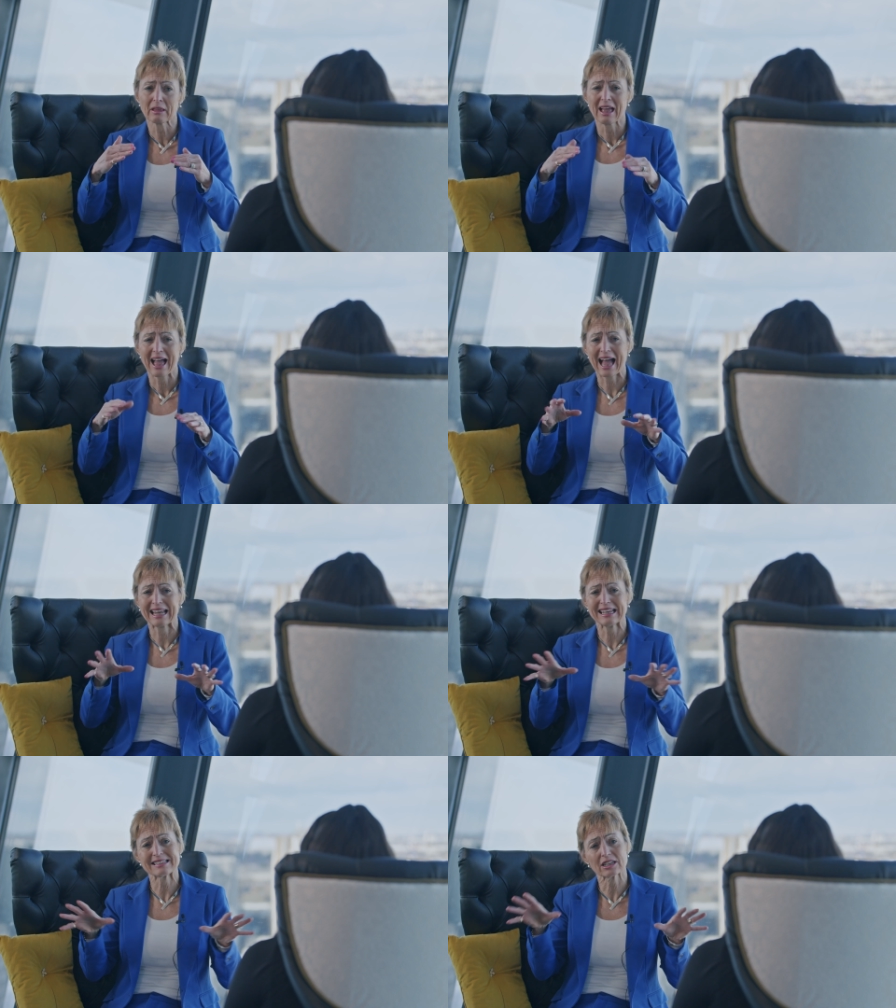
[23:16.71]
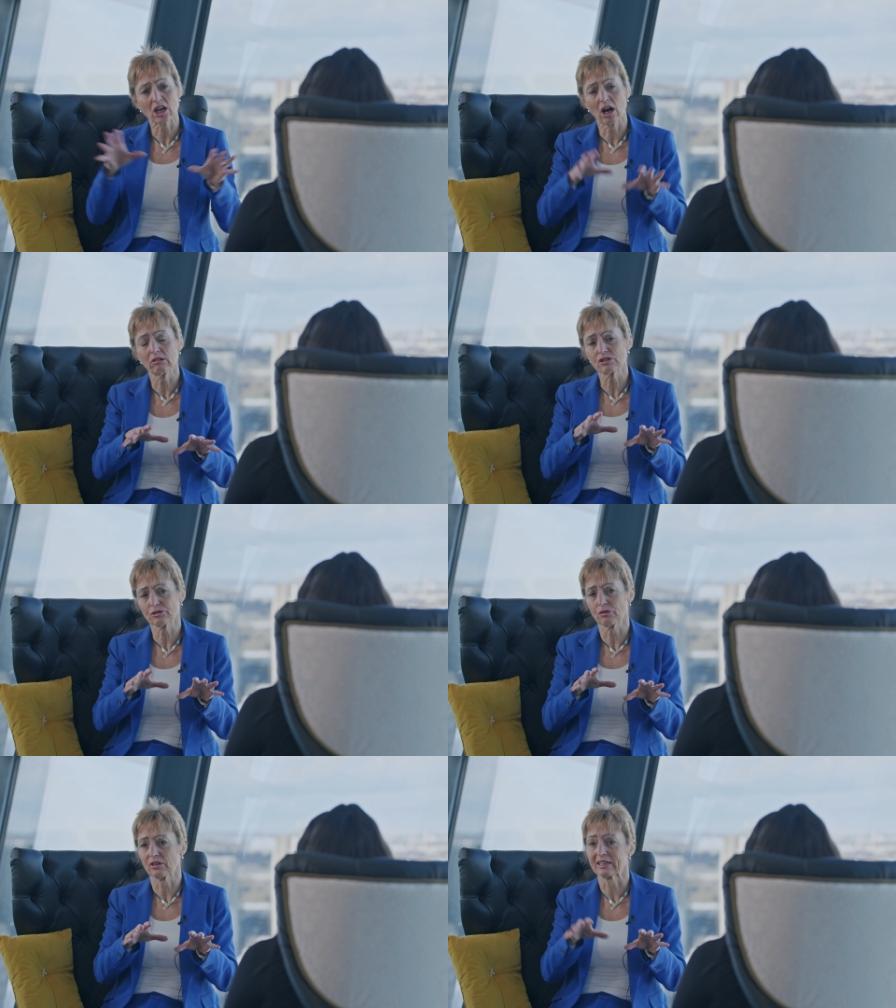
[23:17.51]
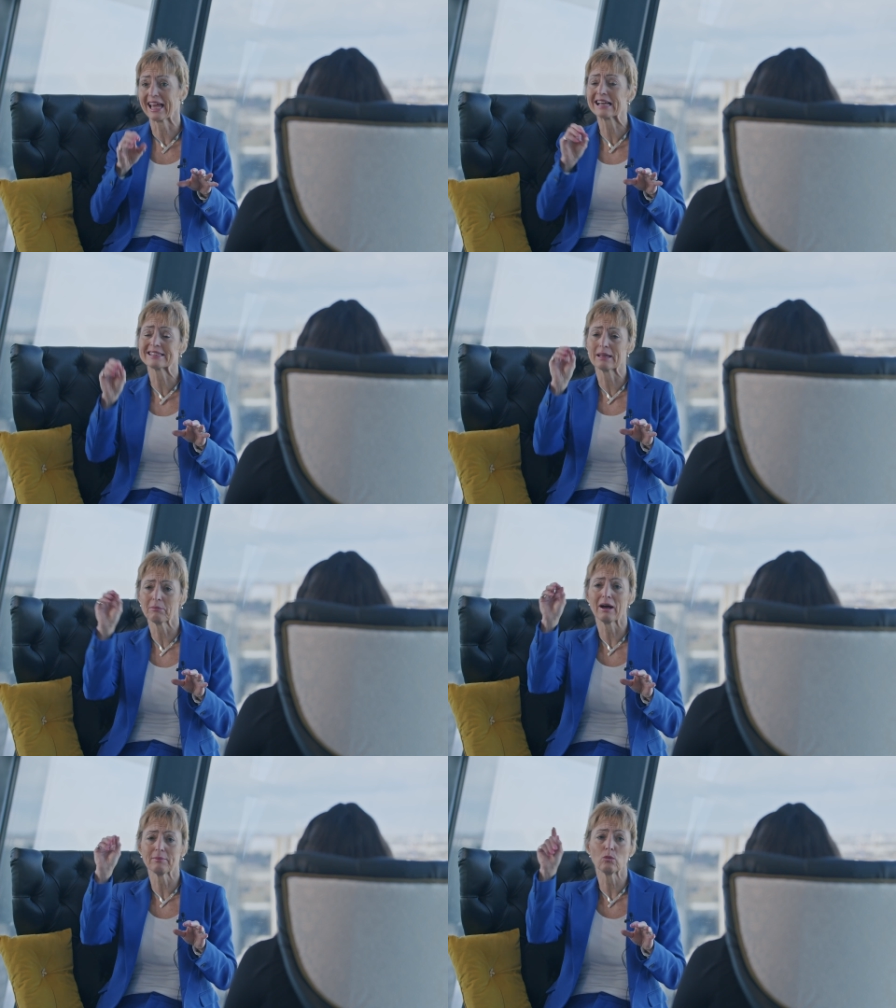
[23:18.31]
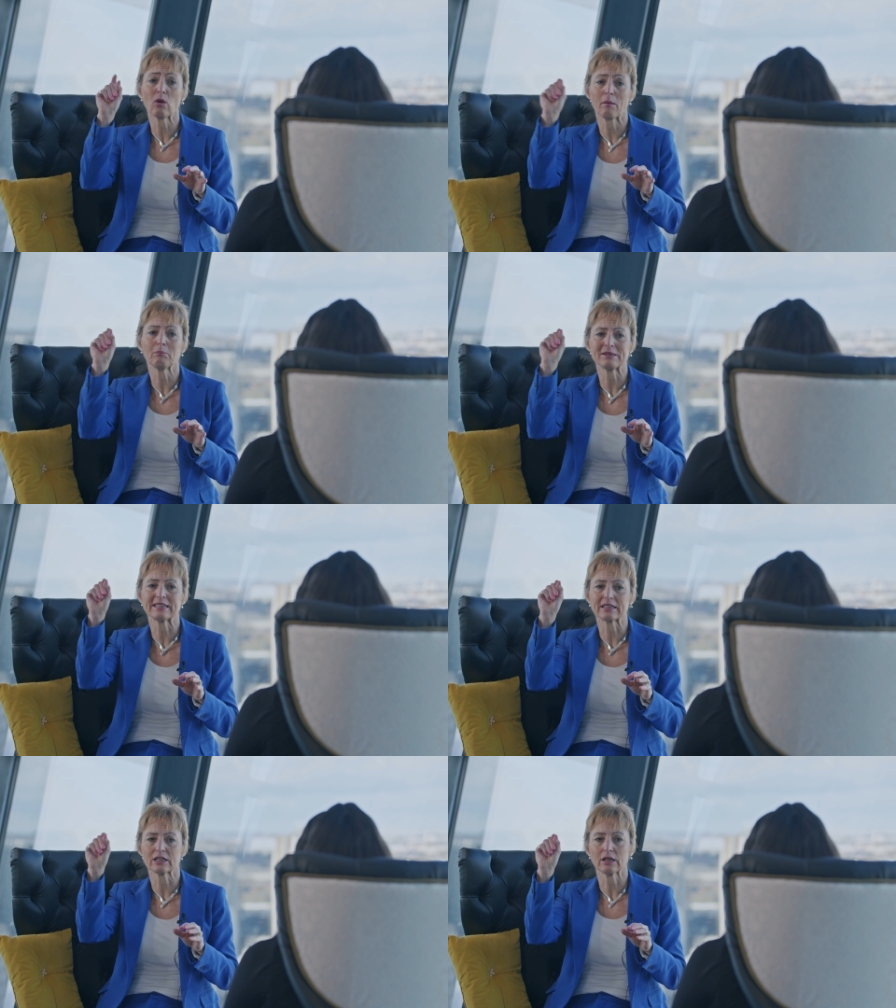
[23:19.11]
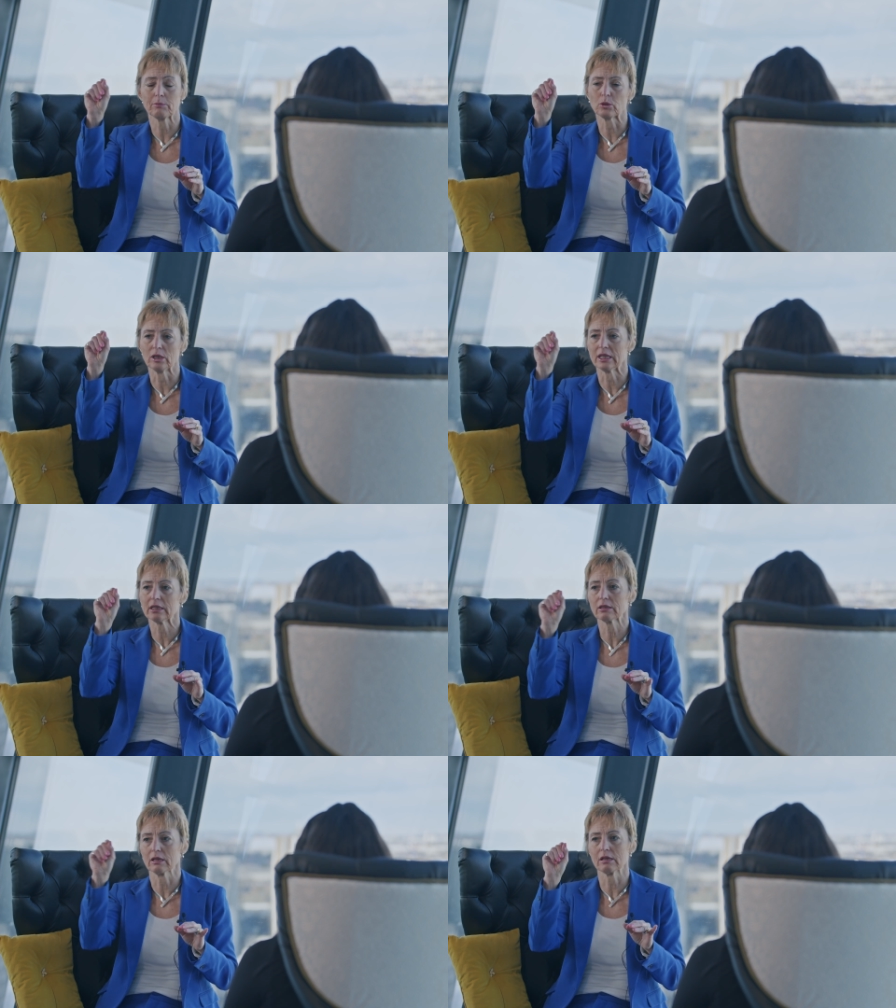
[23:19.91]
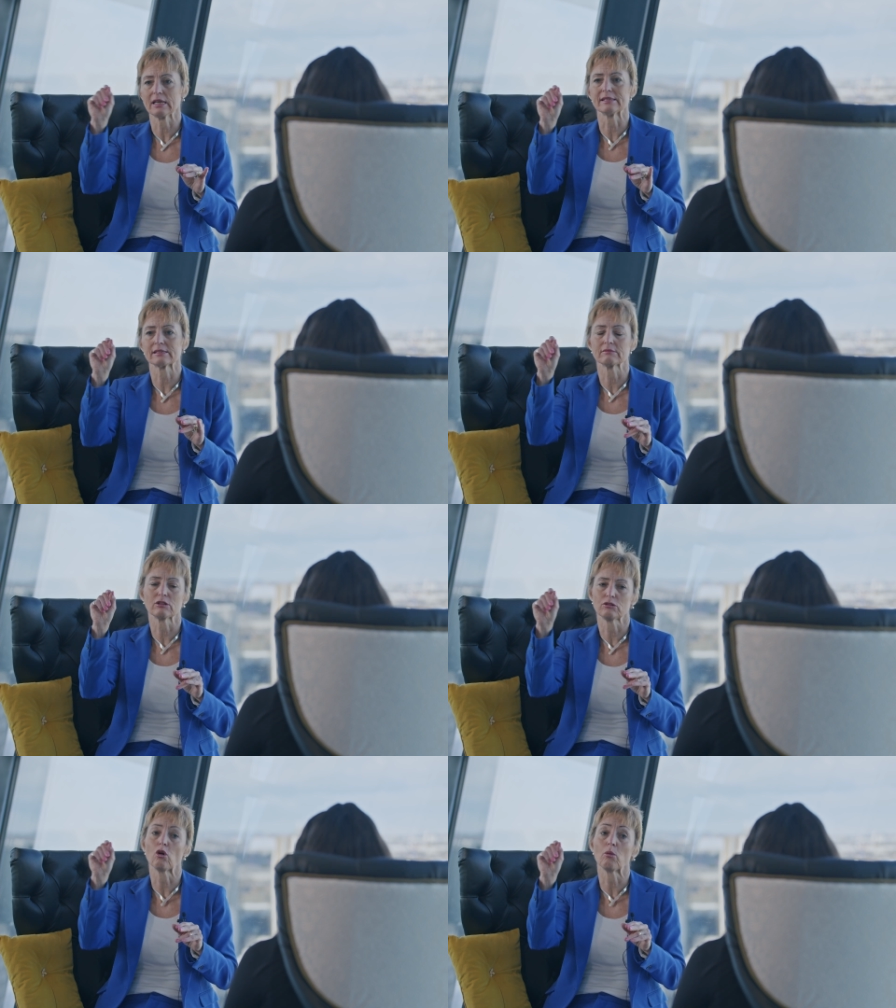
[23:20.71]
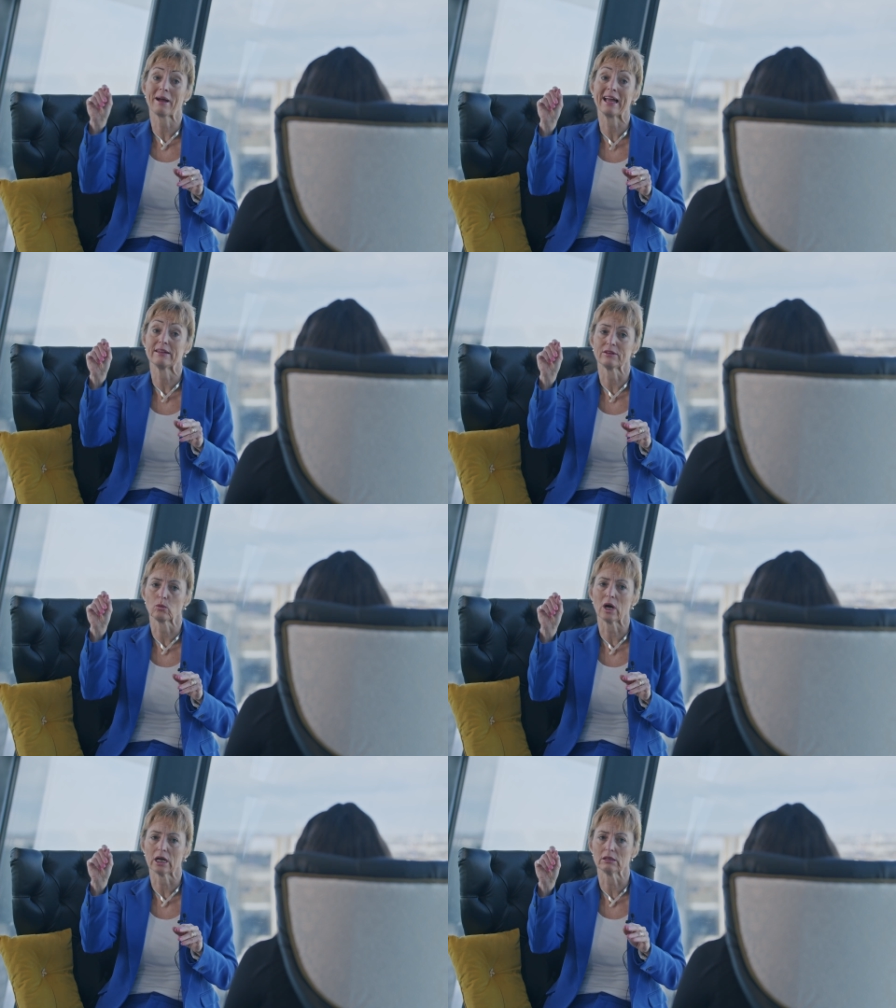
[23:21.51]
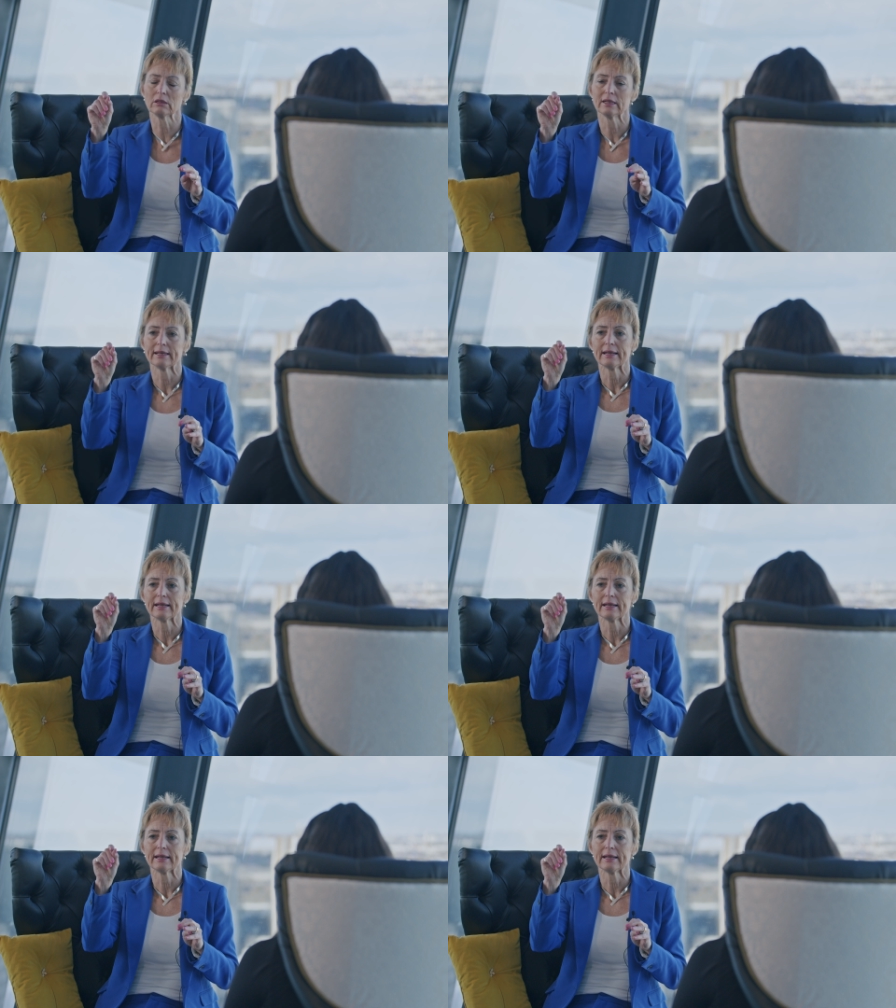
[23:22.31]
Yeah. And it's a cultural thing. Yes, there might be one particular bully that is not behaving well,